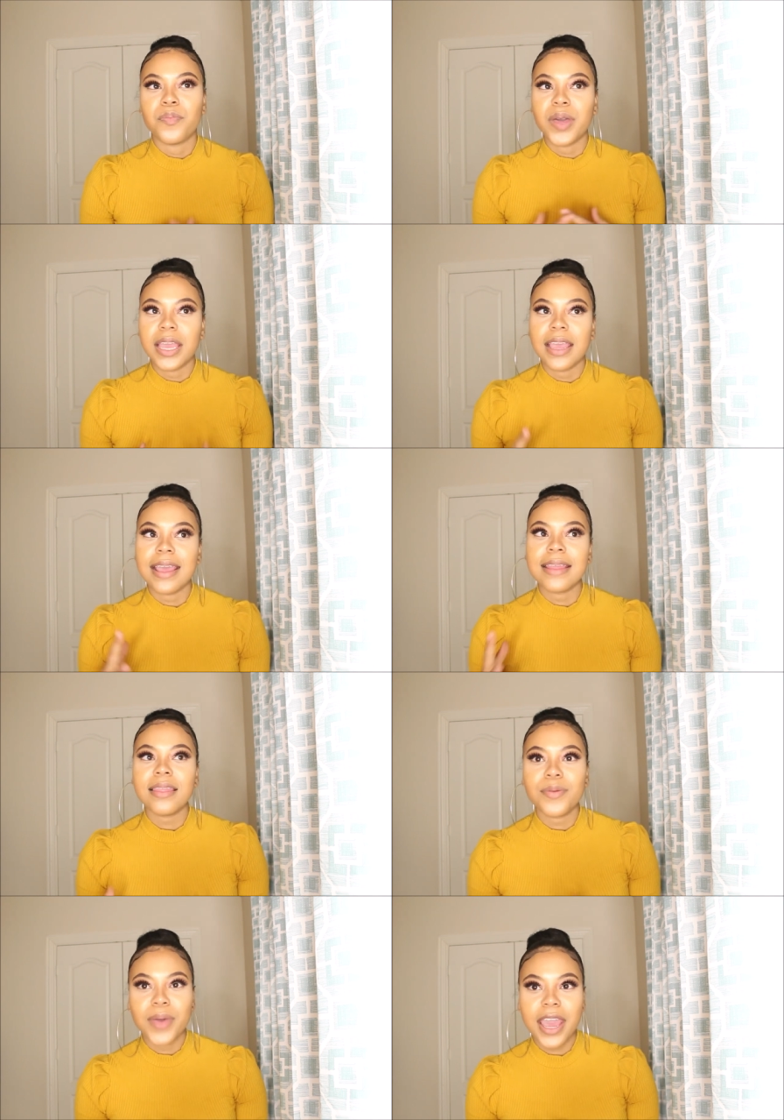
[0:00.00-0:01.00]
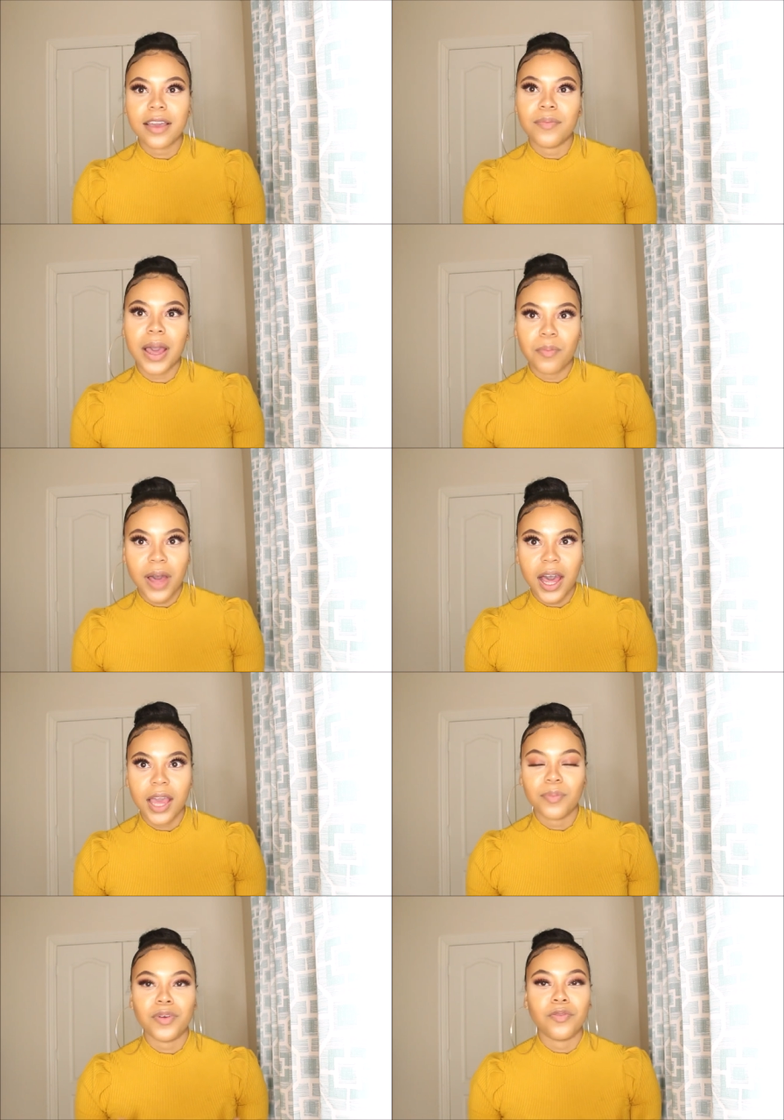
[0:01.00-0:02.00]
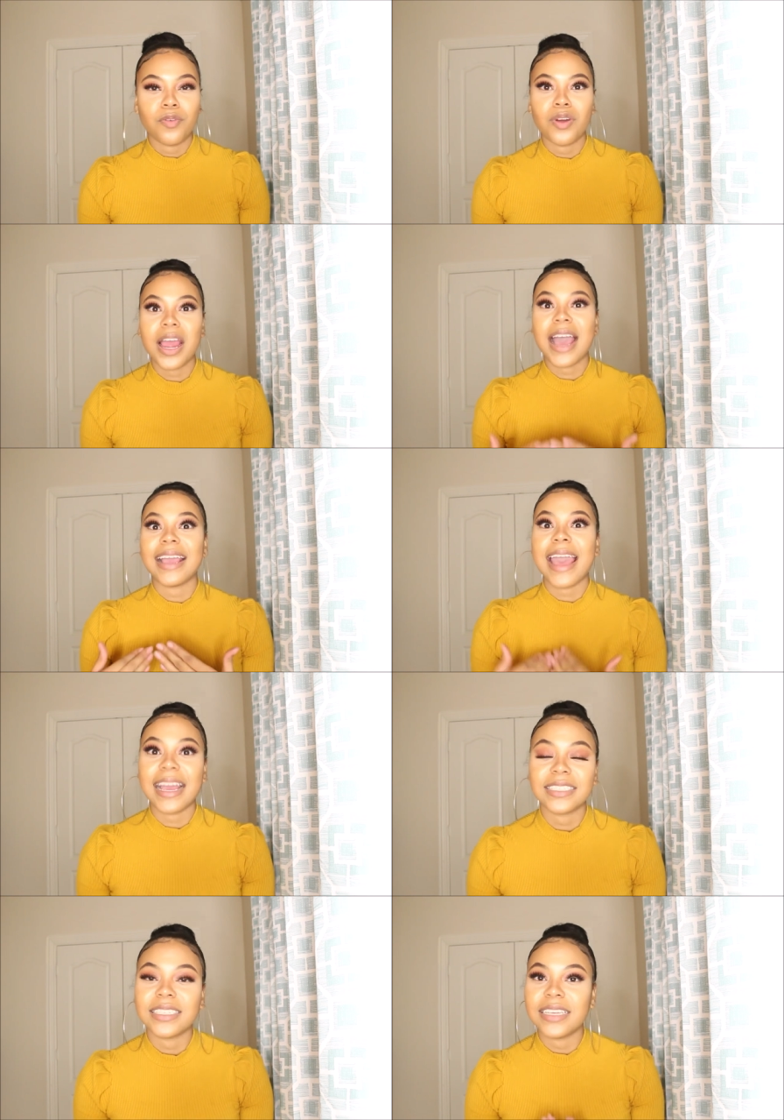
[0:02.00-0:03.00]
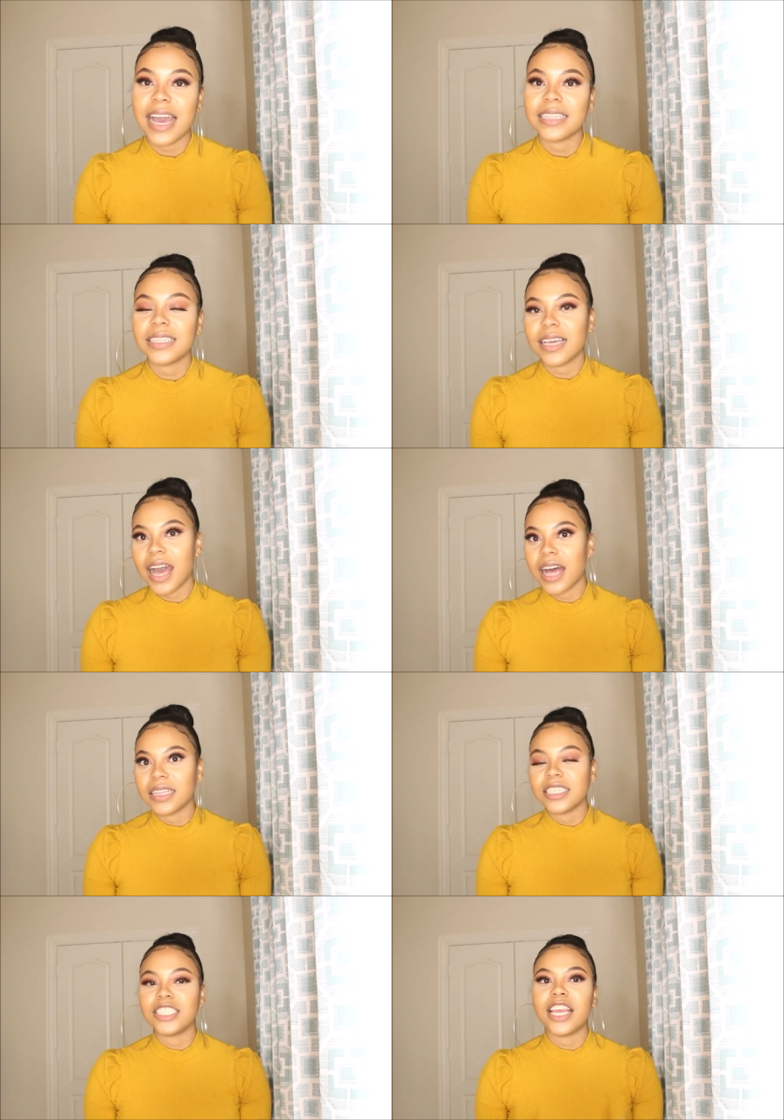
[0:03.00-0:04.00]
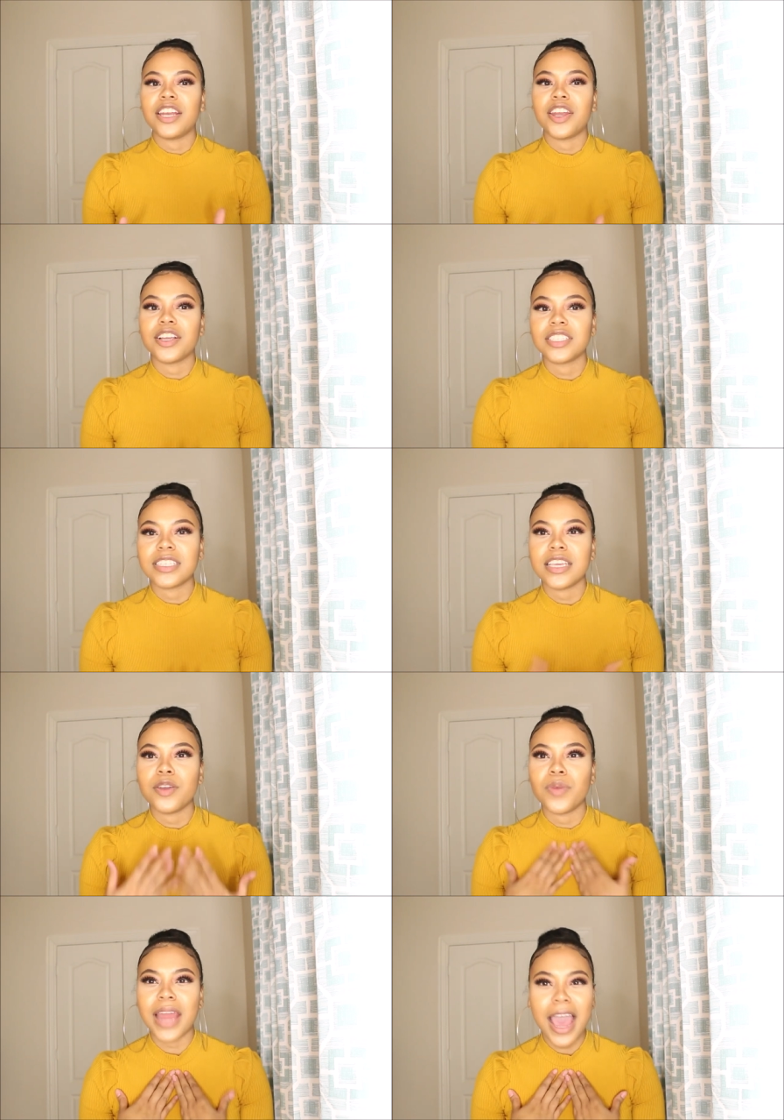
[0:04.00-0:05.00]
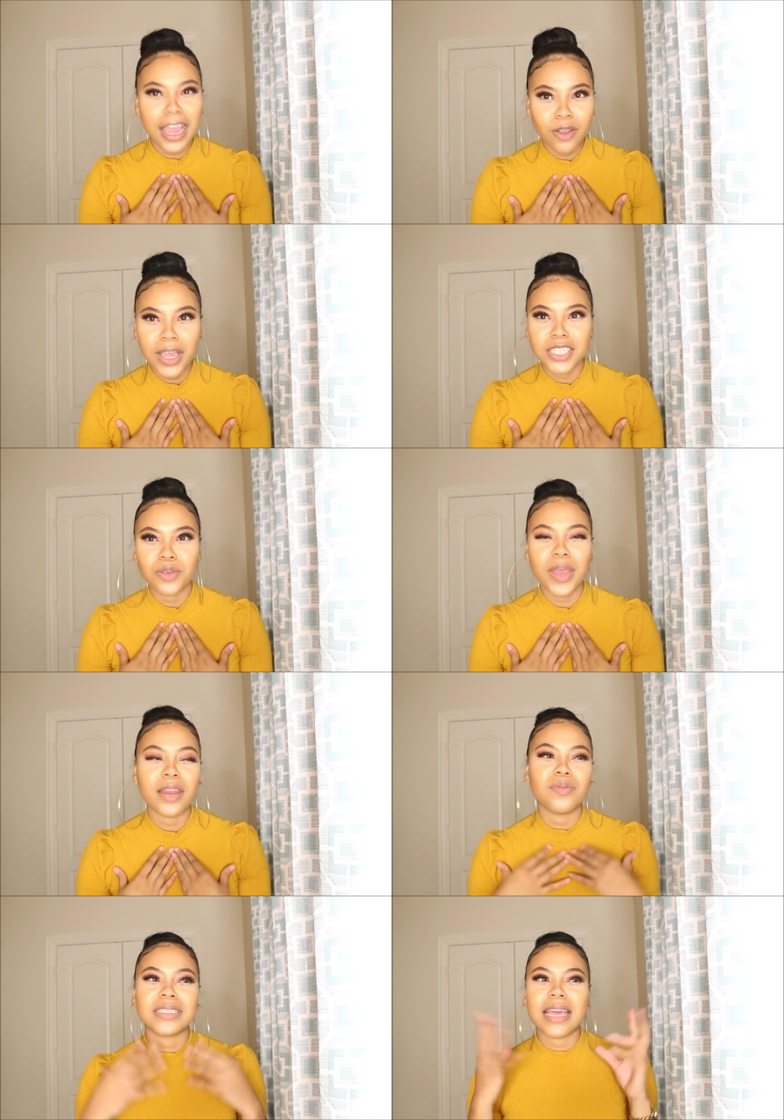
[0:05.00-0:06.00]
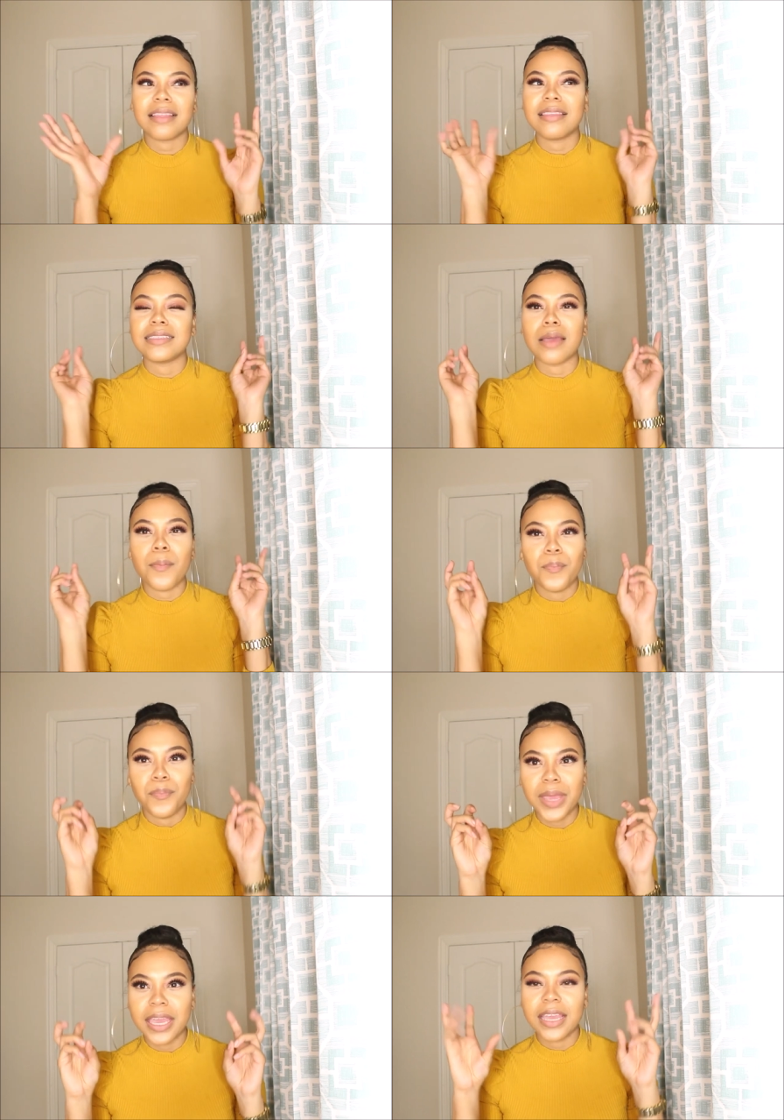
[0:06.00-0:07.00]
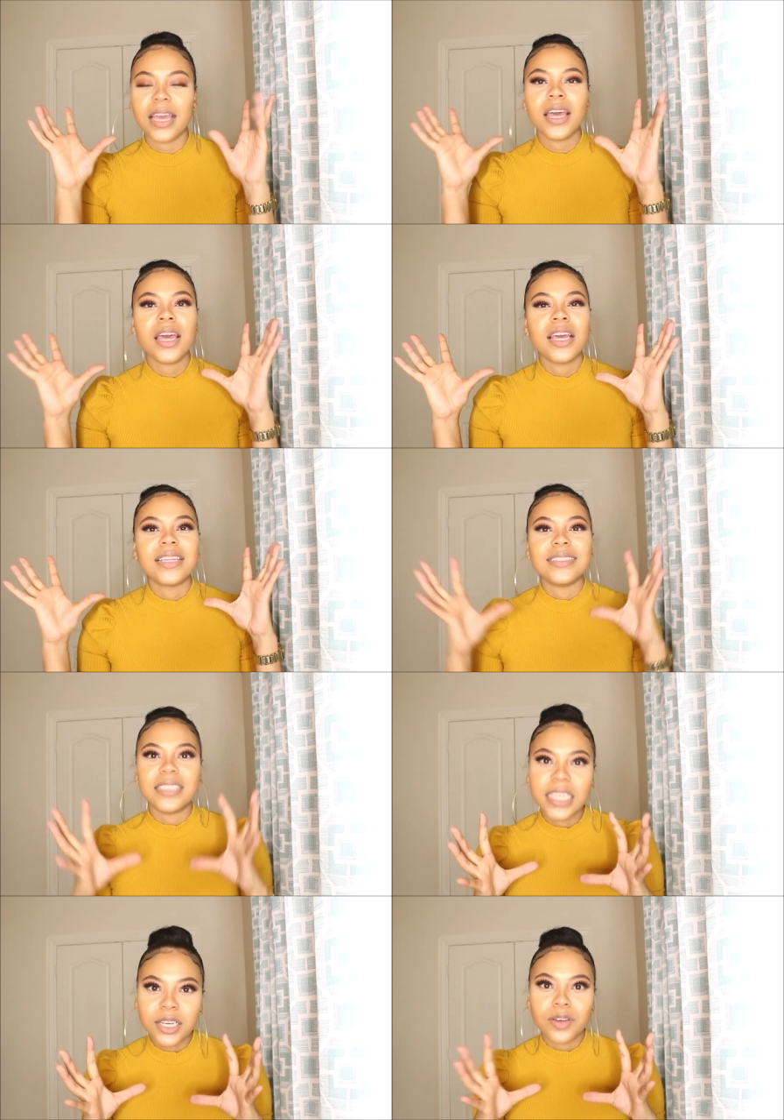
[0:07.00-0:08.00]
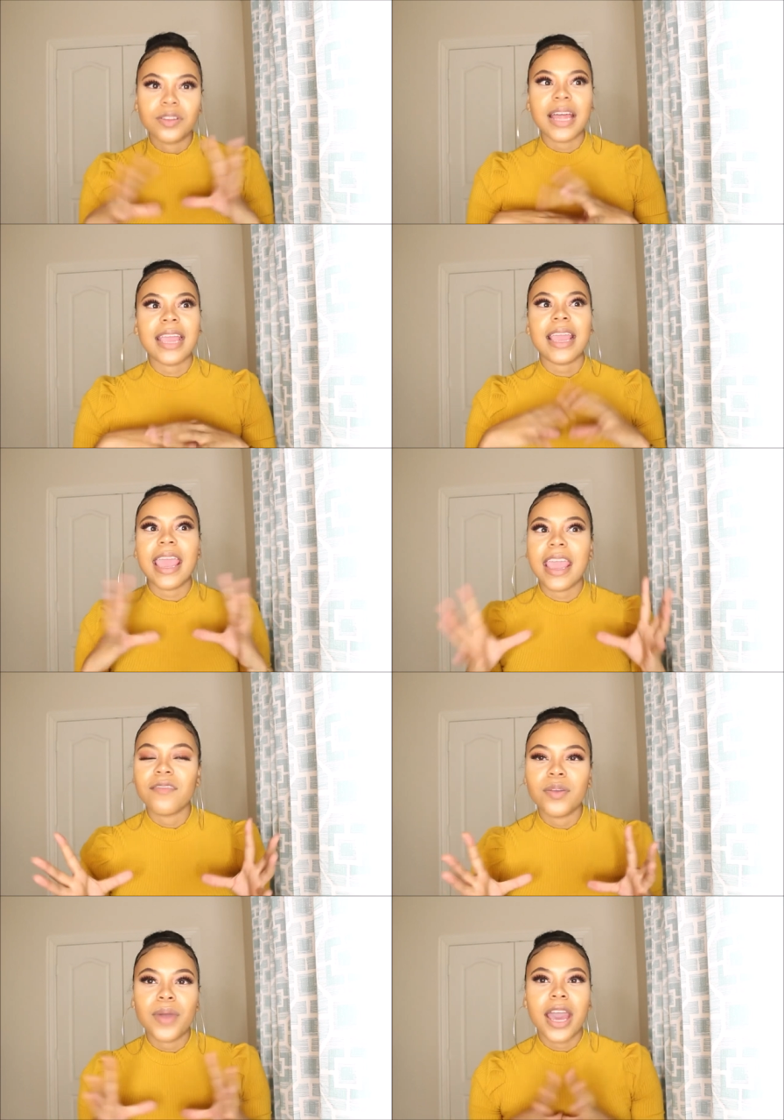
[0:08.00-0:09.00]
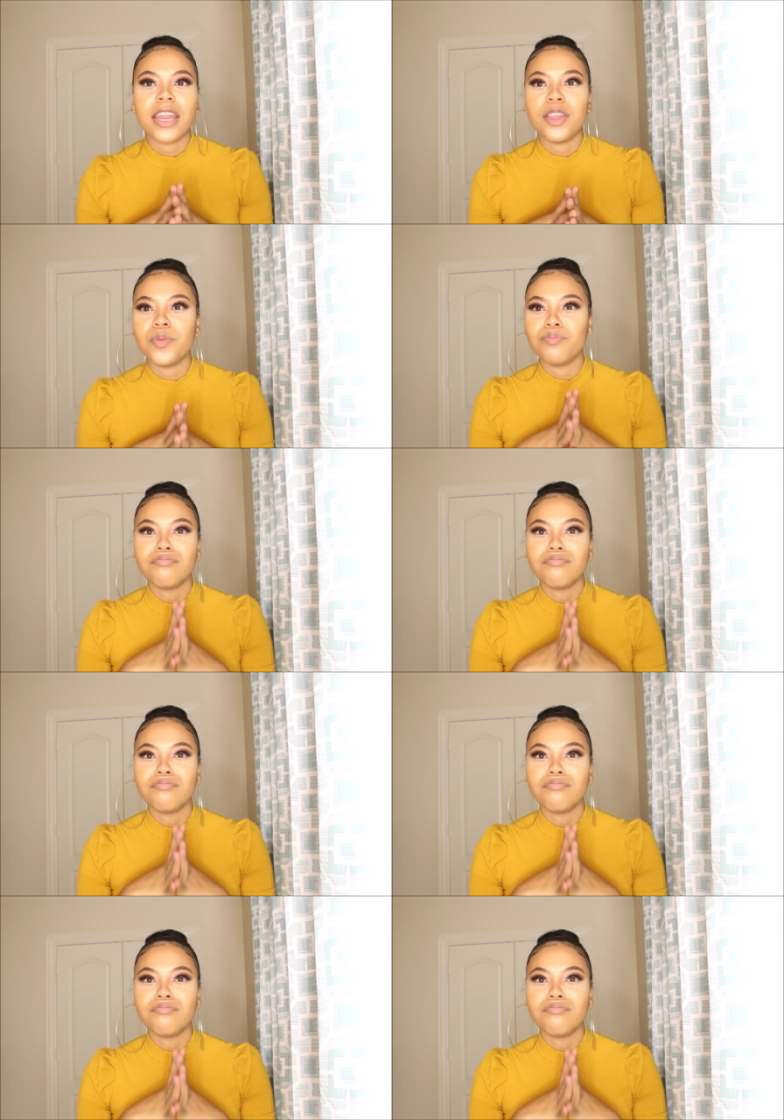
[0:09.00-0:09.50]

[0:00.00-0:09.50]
but in the back of my mind before I actually got to college in nursing, when I graduated, was like this big deal, like everybody